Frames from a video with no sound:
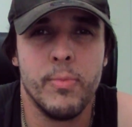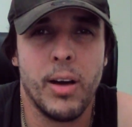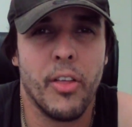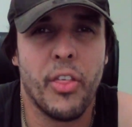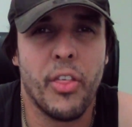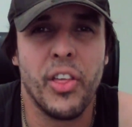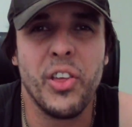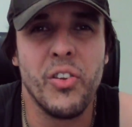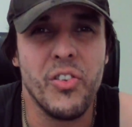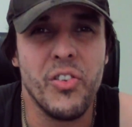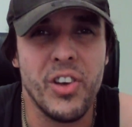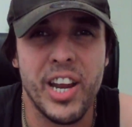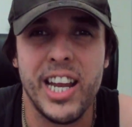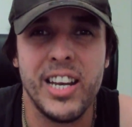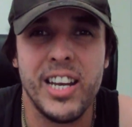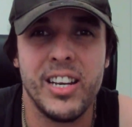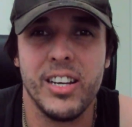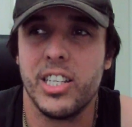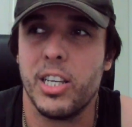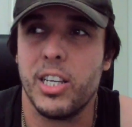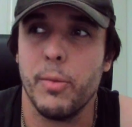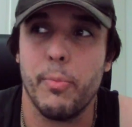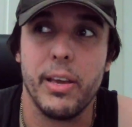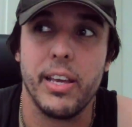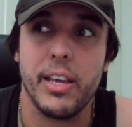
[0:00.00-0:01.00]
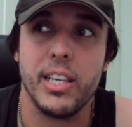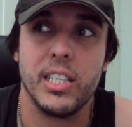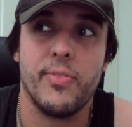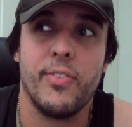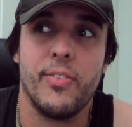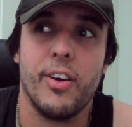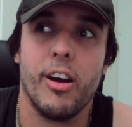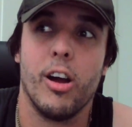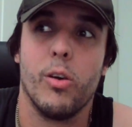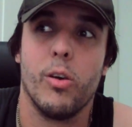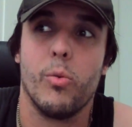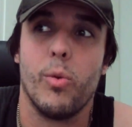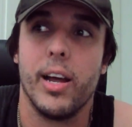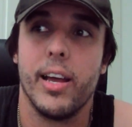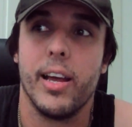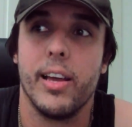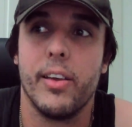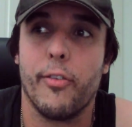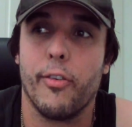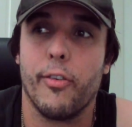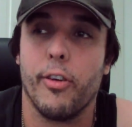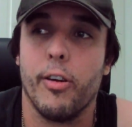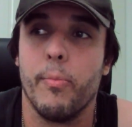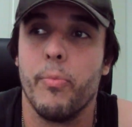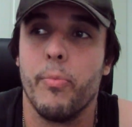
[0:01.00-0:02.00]
I think you need it to be as far away
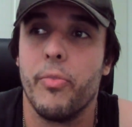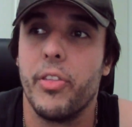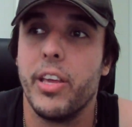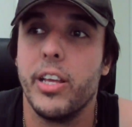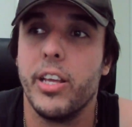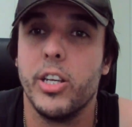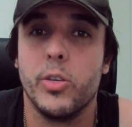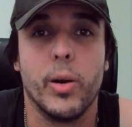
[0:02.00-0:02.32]
from the